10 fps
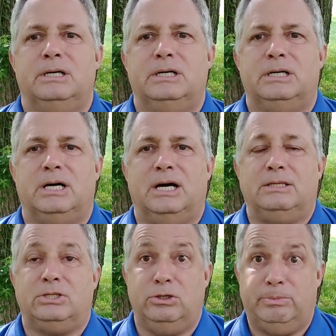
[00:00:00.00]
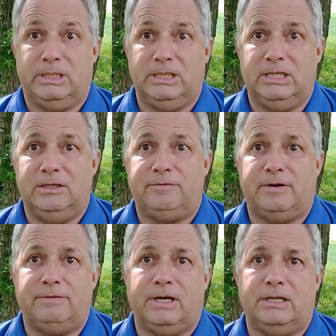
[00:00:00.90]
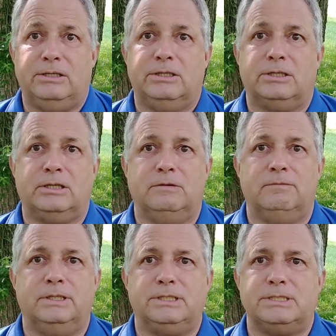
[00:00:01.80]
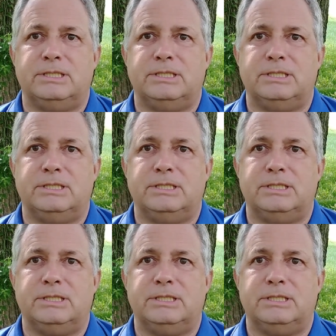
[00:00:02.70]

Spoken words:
I do believe I've gotten her convinced